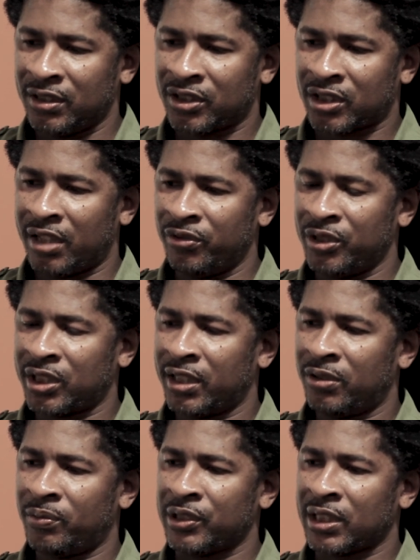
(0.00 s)
the Discovery
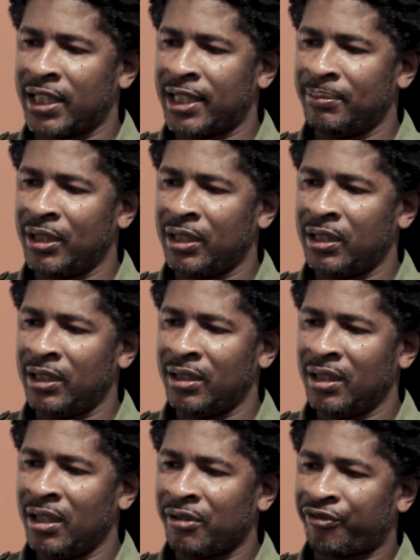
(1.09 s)
Channel one time, and
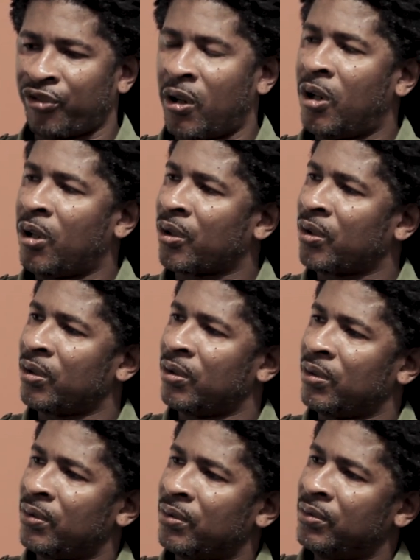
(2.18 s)
a frog
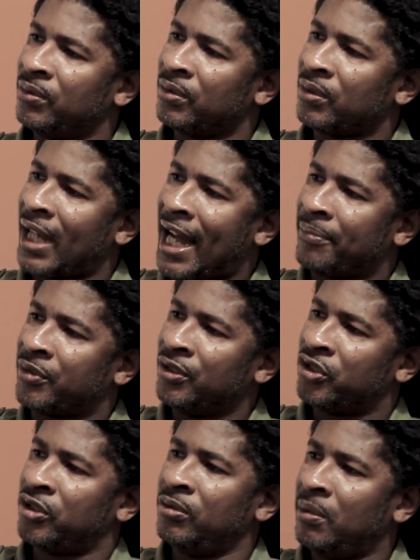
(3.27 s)
hopped
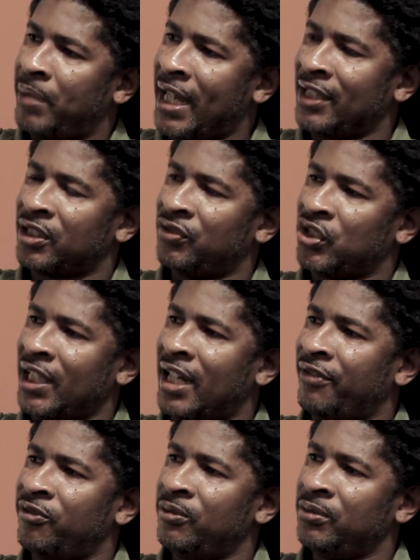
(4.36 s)
into a patch of
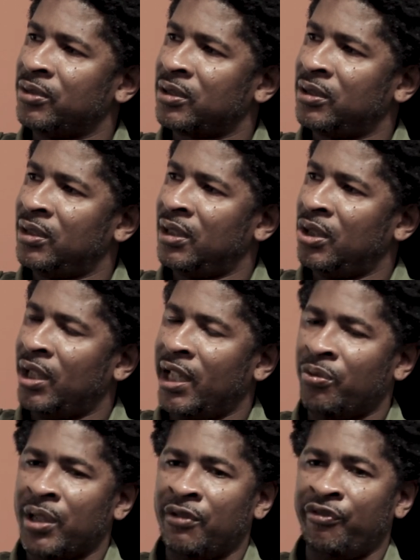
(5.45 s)
Siafus.
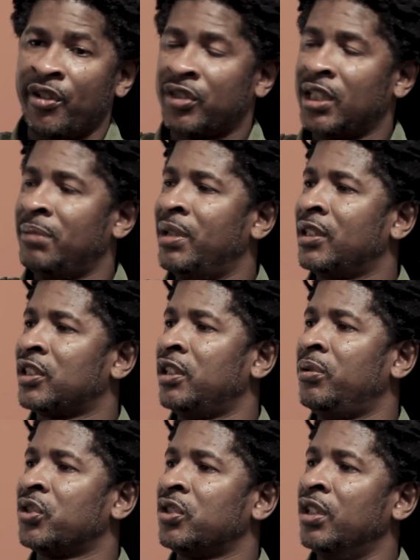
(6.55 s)
And within 15 minutes,
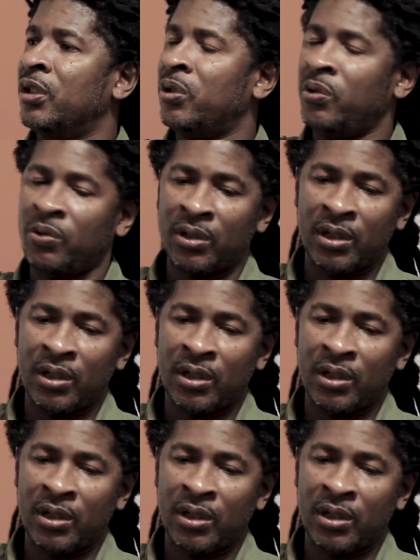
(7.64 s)
there was no